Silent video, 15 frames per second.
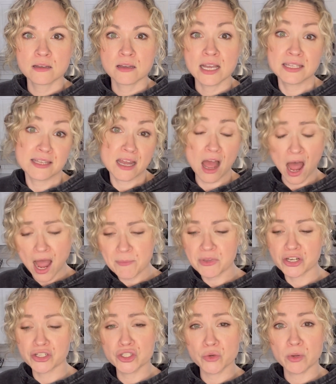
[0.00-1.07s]
and said, I'm
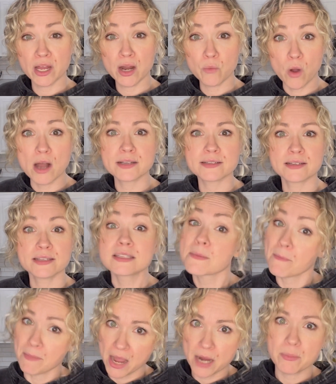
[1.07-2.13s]
gonna do what I want. It's
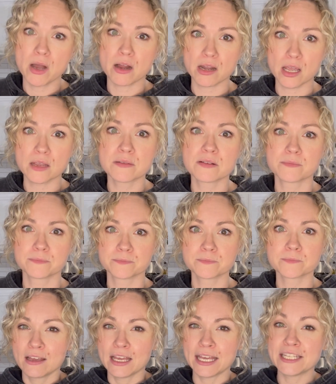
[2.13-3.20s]
my body.
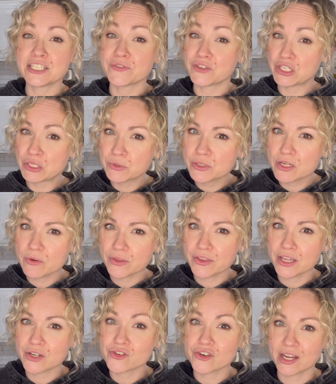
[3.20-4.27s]
And if you don't
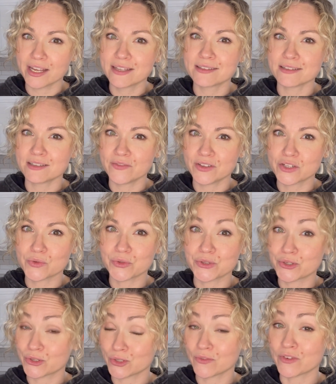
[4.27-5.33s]
think trans individuals
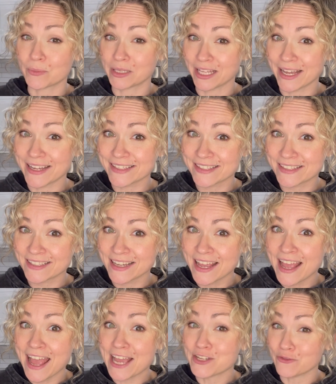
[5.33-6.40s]
deserve a place
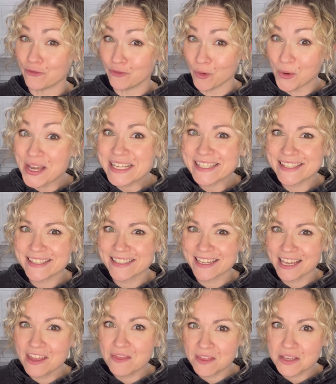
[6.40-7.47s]
and a voice
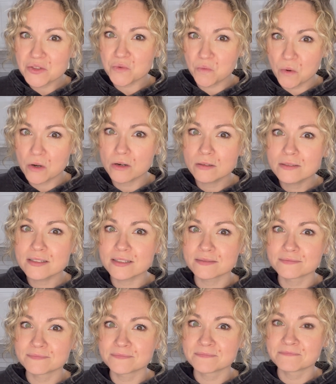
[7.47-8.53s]
in this world,
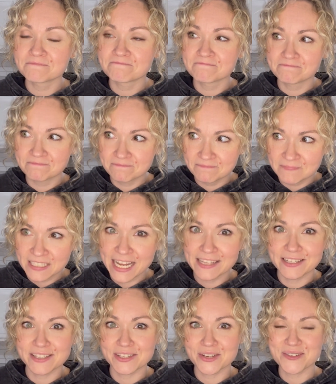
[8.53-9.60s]

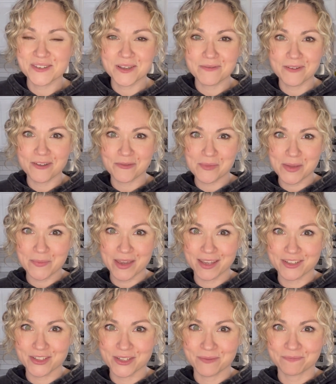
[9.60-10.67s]
kindly see yourself off my
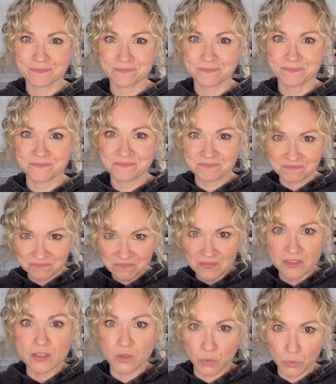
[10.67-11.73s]
page.
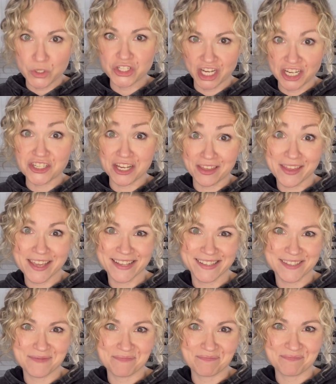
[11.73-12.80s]
We're changing things.